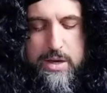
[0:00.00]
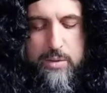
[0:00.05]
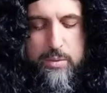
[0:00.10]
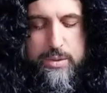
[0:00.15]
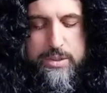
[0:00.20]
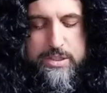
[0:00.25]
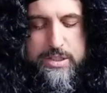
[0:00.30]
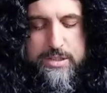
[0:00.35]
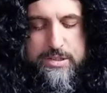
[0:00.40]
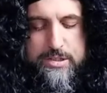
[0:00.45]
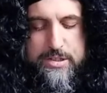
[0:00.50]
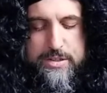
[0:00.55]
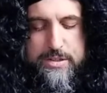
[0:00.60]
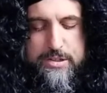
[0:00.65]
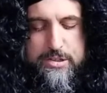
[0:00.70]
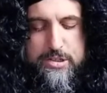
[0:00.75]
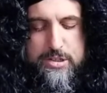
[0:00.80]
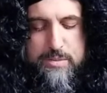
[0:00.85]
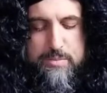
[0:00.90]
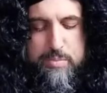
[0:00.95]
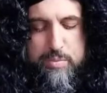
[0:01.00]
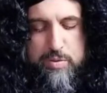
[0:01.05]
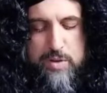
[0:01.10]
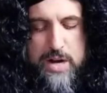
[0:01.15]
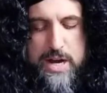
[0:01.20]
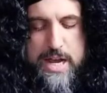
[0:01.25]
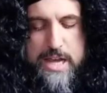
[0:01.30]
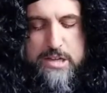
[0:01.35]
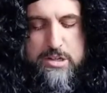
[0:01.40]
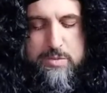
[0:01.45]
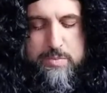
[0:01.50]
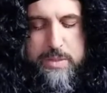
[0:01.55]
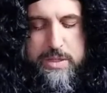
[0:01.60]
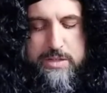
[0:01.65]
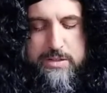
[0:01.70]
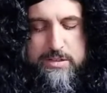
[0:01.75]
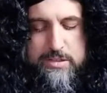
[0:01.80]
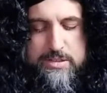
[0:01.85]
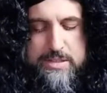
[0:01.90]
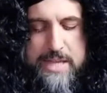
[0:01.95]
which isn't a surprise
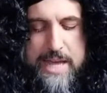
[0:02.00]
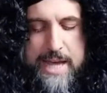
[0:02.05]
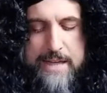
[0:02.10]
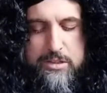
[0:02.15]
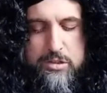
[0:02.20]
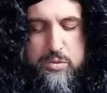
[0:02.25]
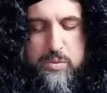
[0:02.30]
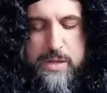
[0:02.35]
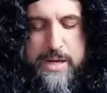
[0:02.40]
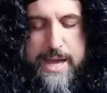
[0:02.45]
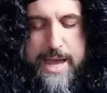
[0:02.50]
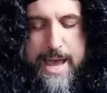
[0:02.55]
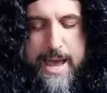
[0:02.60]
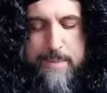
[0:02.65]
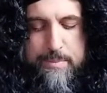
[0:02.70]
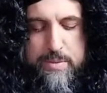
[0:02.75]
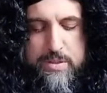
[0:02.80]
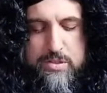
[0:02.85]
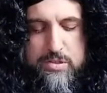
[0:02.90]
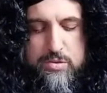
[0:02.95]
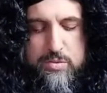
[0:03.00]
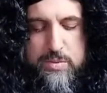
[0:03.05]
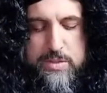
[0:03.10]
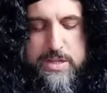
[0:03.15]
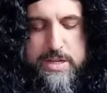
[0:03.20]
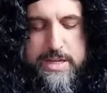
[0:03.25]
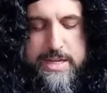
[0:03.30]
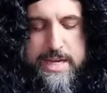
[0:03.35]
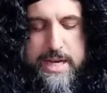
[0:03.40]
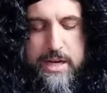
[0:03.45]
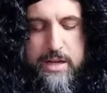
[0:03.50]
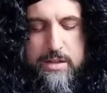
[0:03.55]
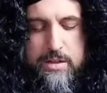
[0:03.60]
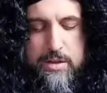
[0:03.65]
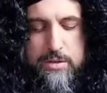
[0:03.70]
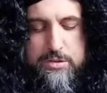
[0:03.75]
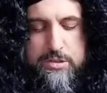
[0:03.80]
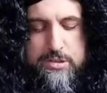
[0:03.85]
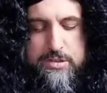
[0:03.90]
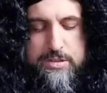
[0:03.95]
because that's what happens when you get
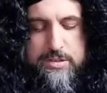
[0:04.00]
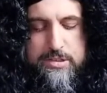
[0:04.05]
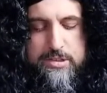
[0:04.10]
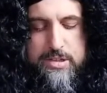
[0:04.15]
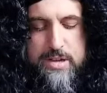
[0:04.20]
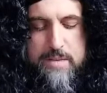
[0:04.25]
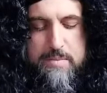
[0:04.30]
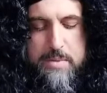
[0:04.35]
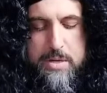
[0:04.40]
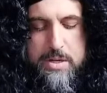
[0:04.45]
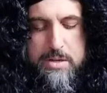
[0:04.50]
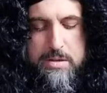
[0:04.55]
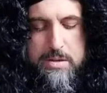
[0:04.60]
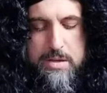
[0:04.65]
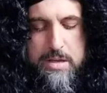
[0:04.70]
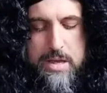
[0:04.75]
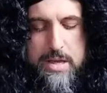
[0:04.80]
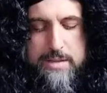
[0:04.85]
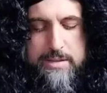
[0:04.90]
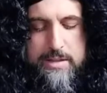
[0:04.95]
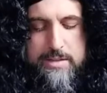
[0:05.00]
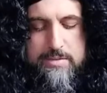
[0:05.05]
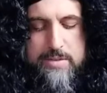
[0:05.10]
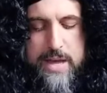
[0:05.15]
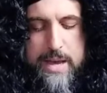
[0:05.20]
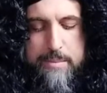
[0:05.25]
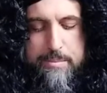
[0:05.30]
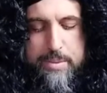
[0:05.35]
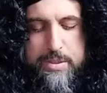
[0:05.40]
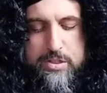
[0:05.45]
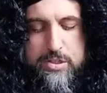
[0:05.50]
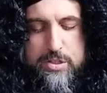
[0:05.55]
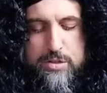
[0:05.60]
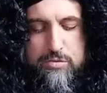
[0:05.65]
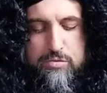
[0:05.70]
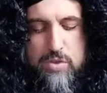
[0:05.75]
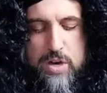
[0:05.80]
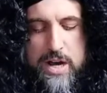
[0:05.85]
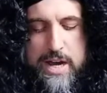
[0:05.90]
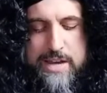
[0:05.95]
close to summer. The temperature
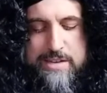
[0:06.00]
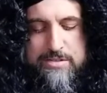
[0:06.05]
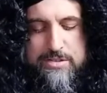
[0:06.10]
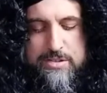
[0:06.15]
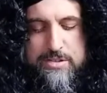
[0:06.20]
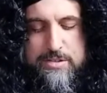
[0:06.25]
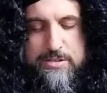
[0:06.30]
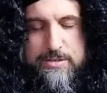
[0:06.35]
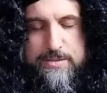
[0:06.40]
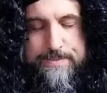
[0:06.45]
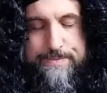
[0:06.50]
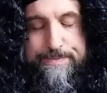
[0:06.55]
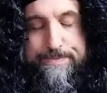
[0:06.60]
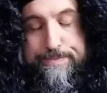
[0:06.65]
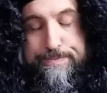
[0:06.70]
rises.